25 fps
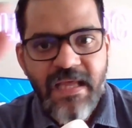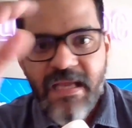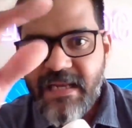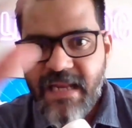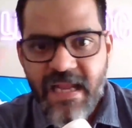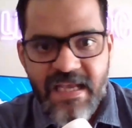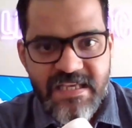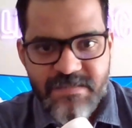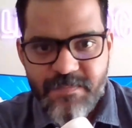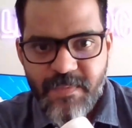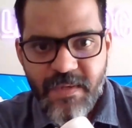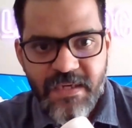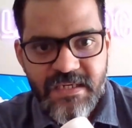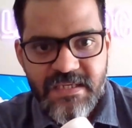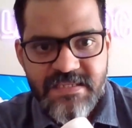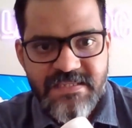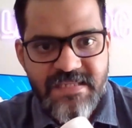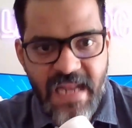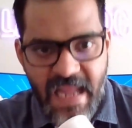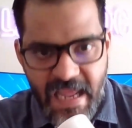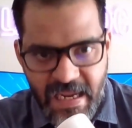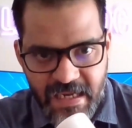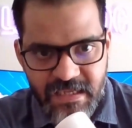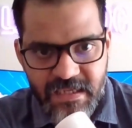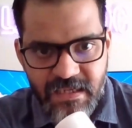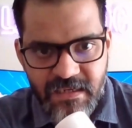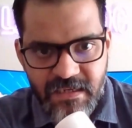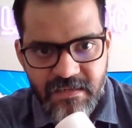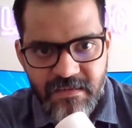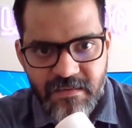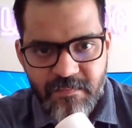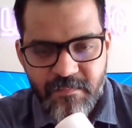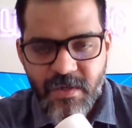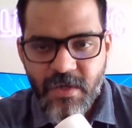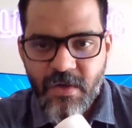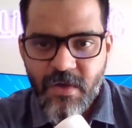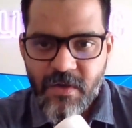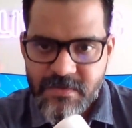That aspect is
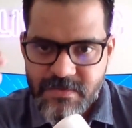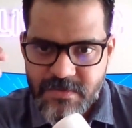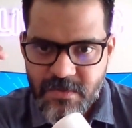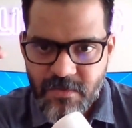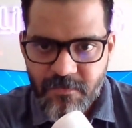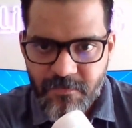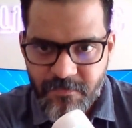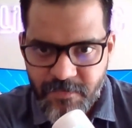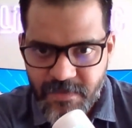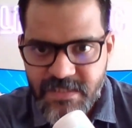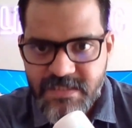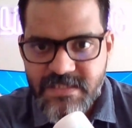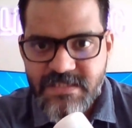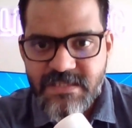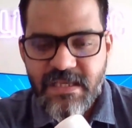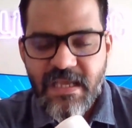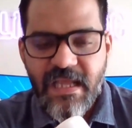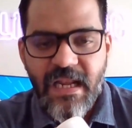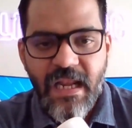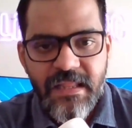lacking because of which